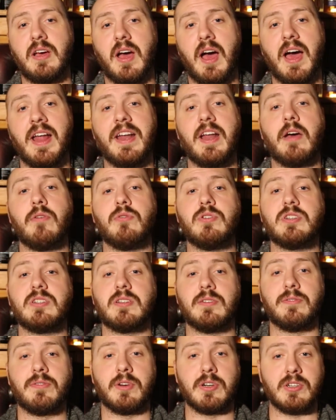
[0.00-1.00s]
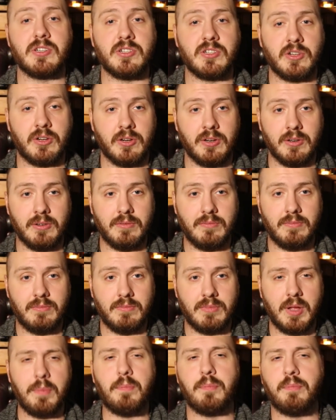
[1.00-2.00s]
announced the first song.
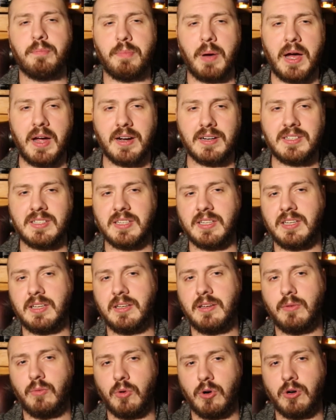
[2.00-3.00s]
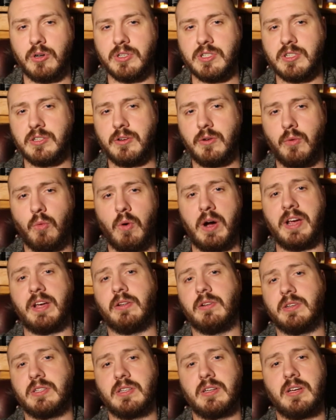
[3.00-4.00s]
The party was
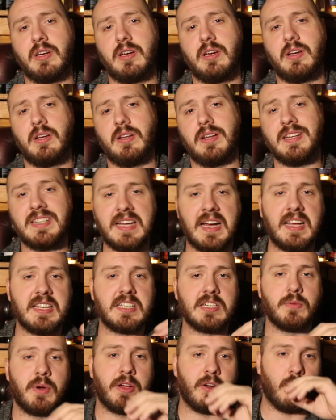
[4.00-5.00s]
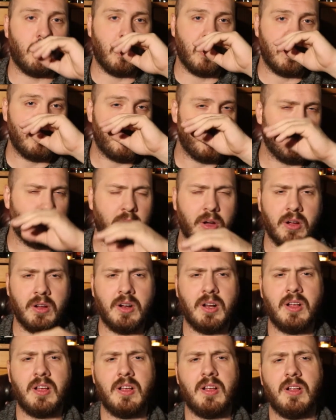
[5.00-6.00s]
wild. The dancing went on for what
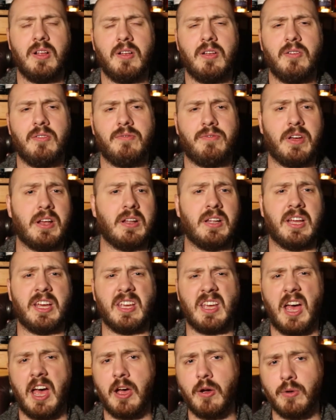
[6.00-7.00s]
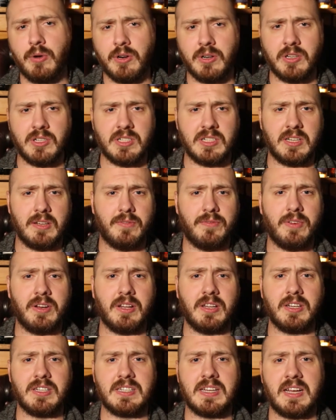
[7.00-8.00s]
felt like hours. The
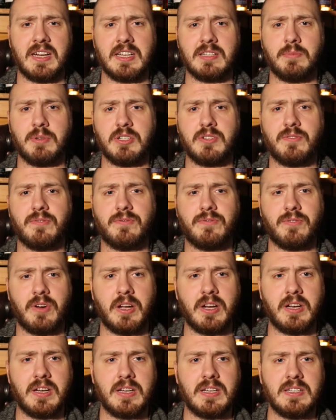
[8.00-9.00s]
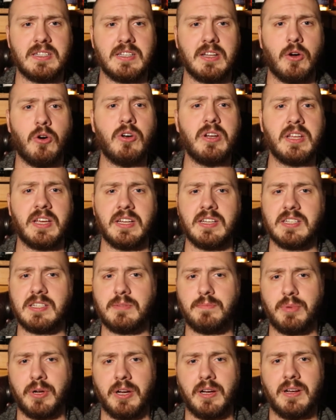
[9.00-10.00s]
fiddlers had as much fun as the audience,
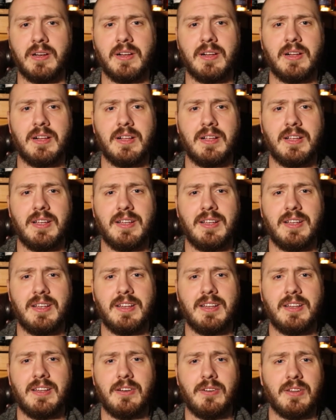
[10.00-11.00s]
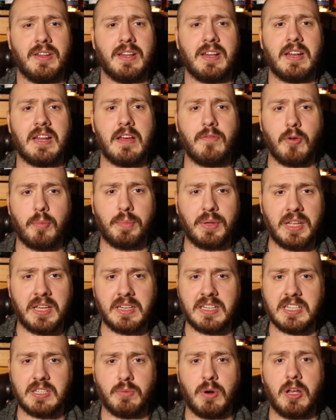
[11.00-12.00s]
but I don't think they'd ever played
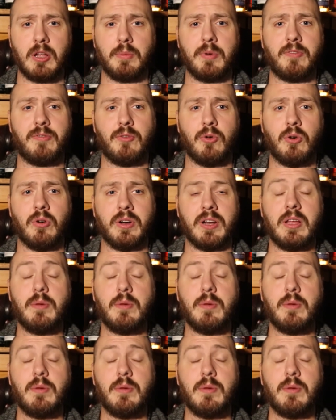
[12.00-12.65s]
as well before. They